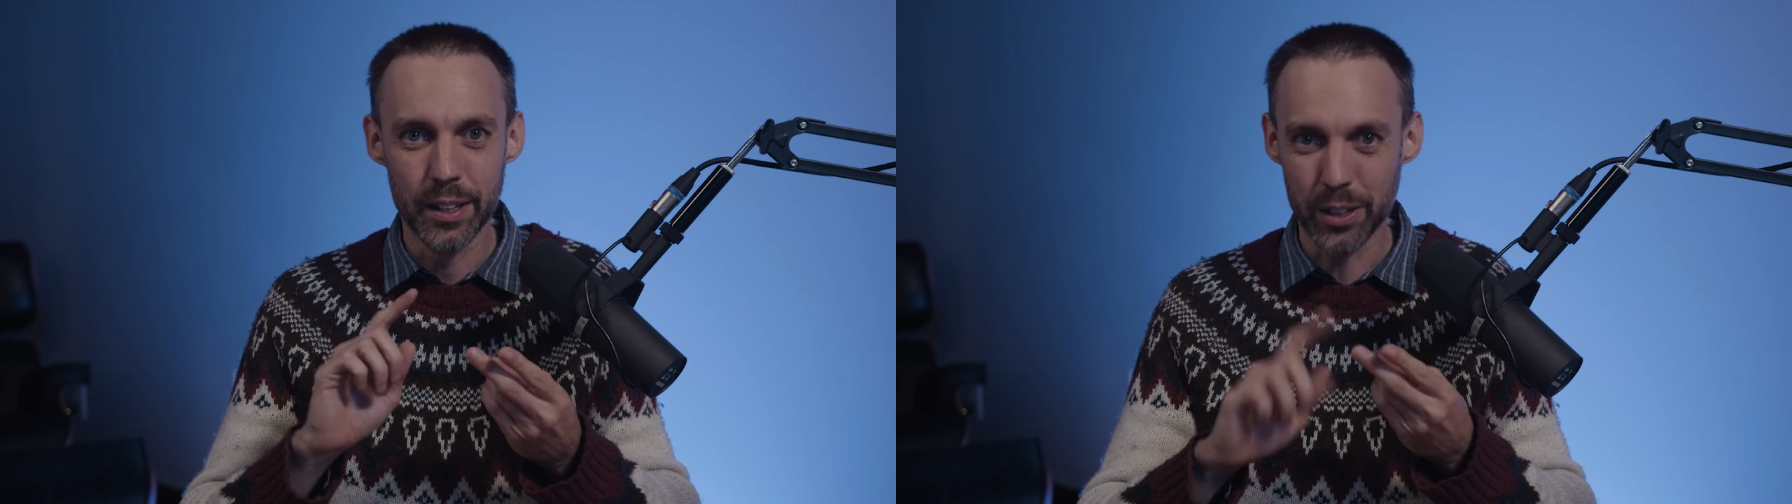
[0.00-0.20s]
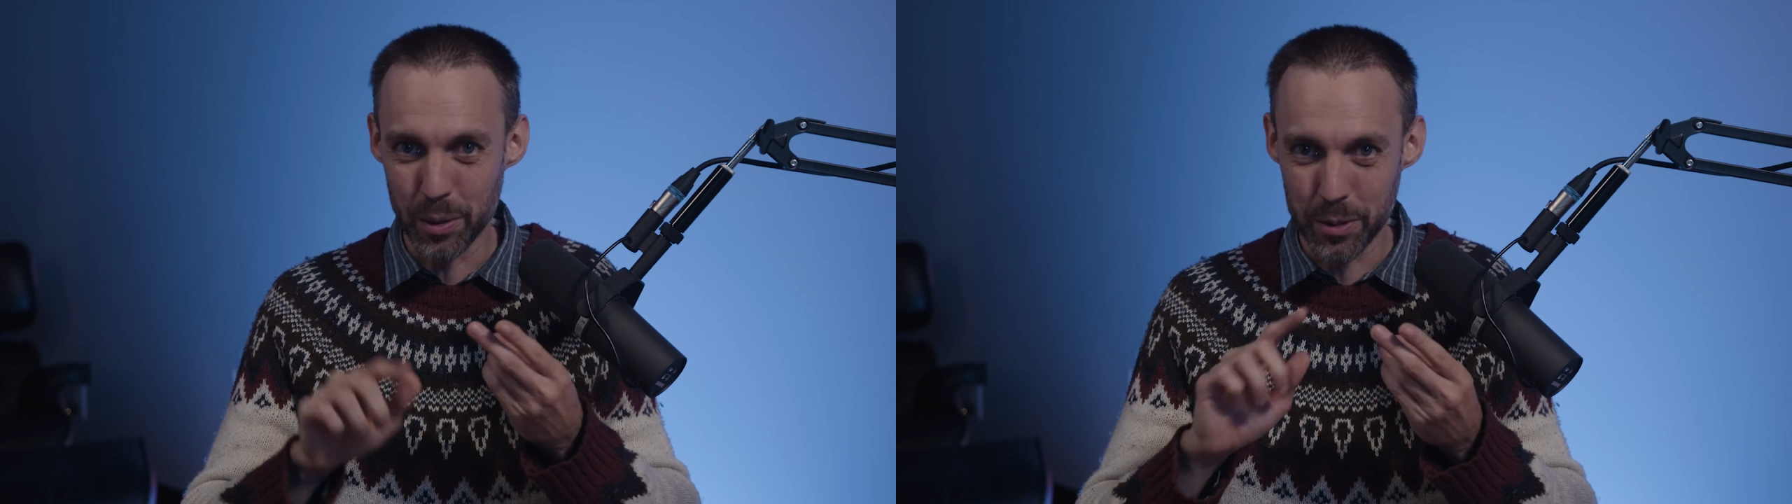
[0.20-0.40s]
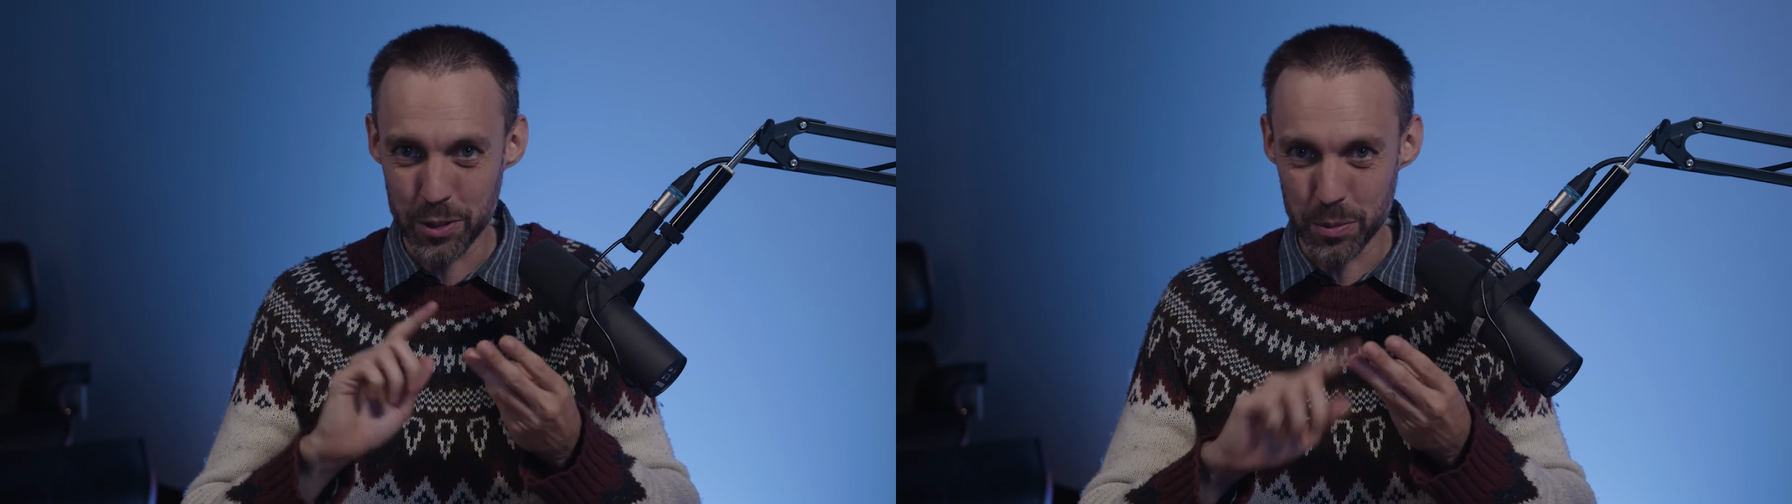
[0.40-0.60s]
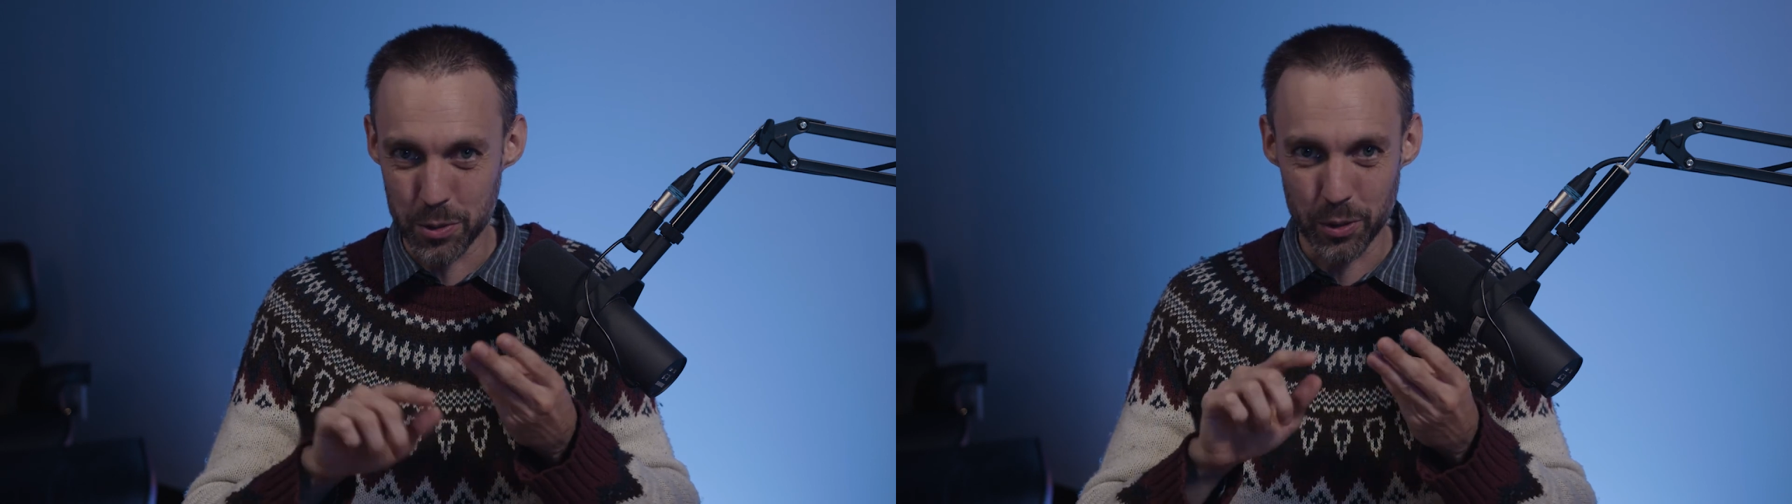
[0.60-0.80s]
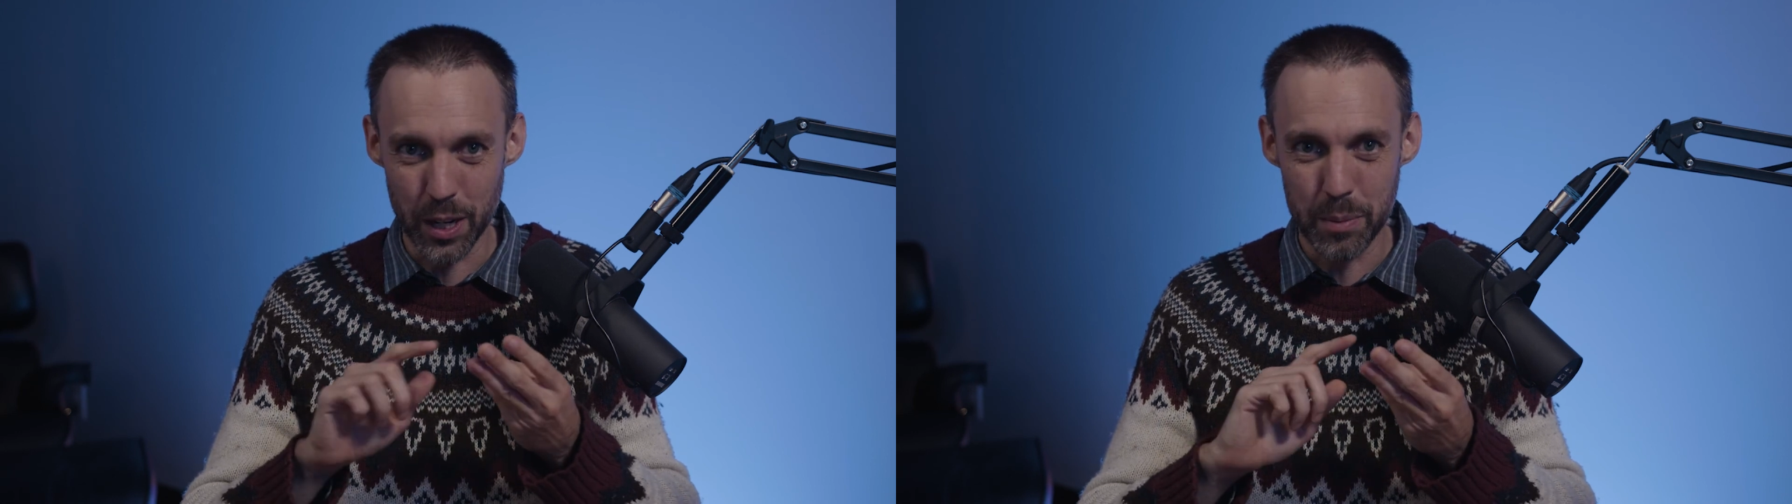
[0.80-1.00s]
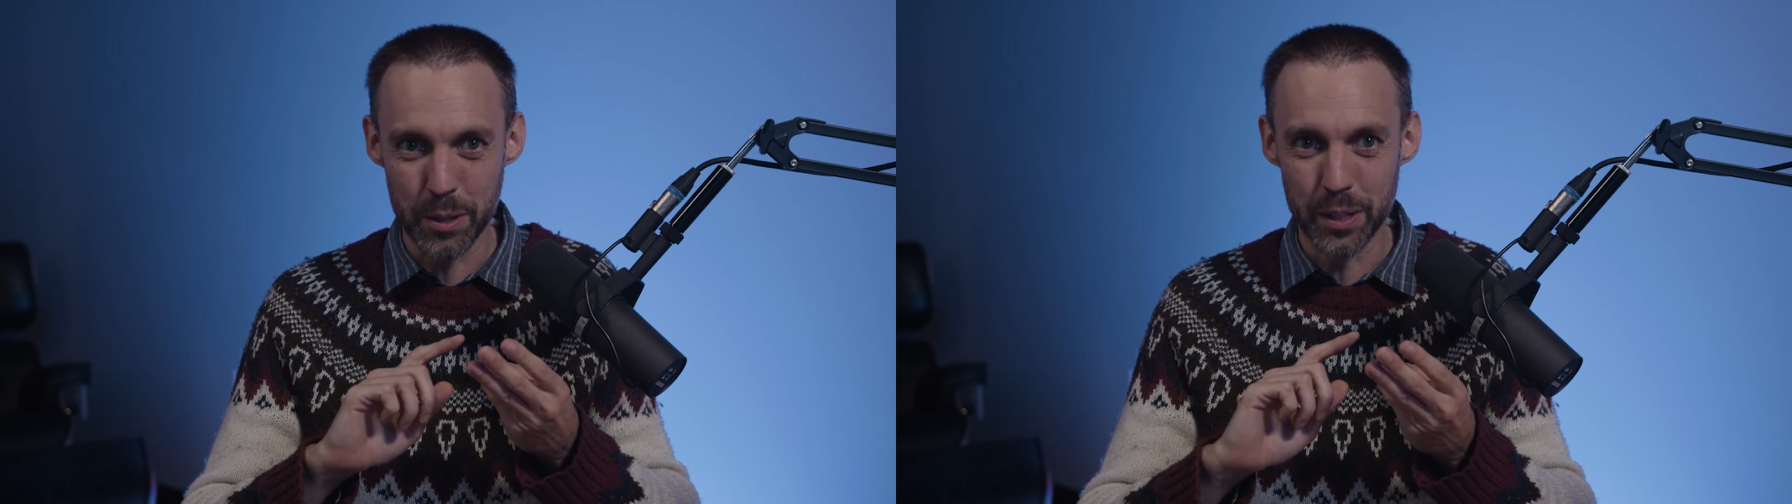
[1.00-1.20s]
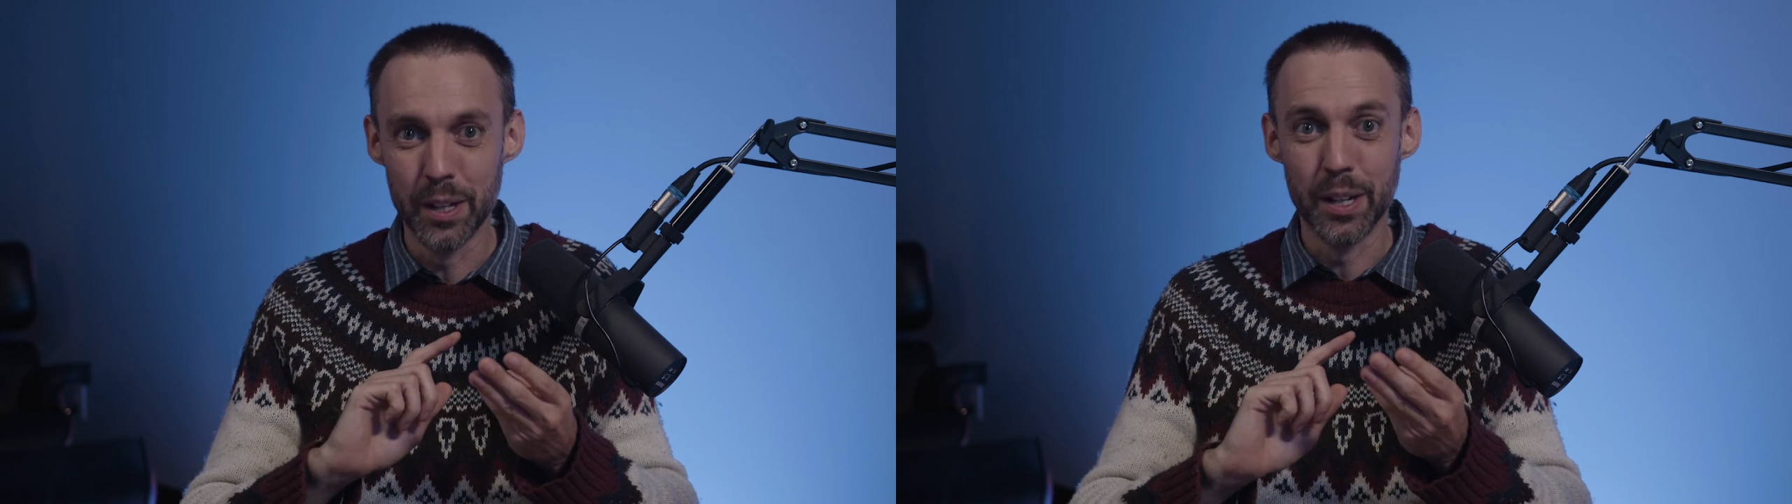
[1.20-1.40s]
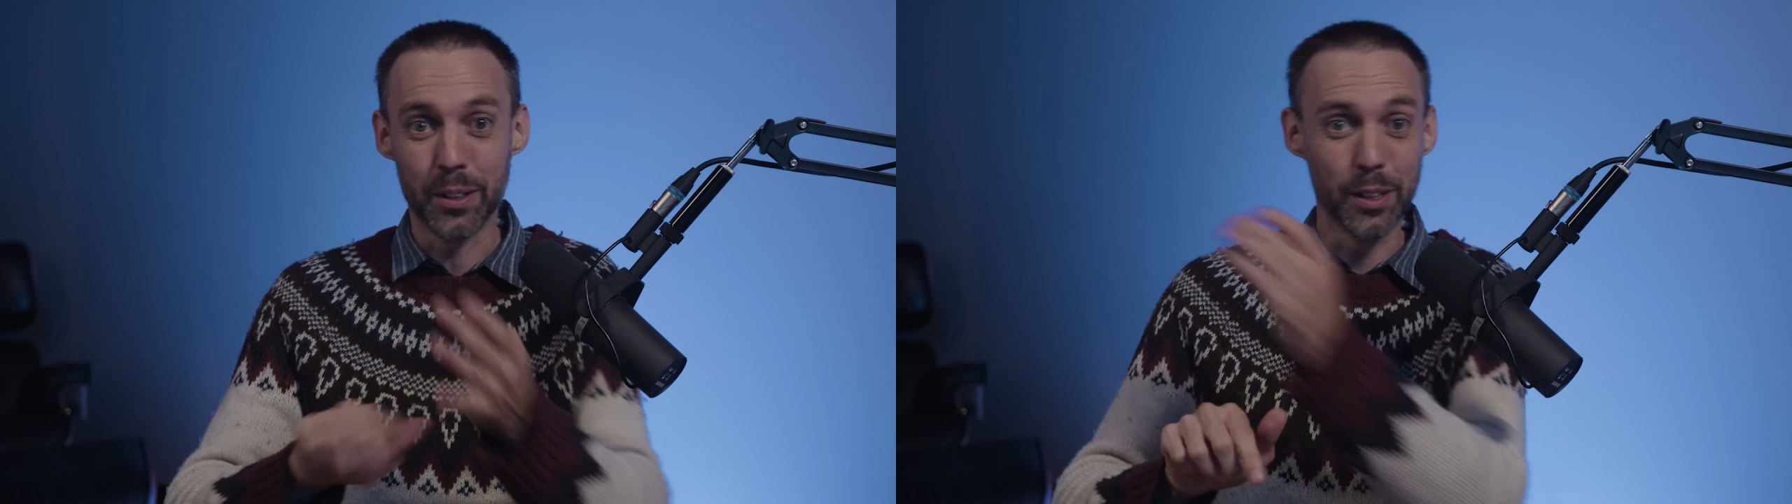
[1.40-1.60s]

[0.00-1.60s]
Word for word: comment, subscribe, and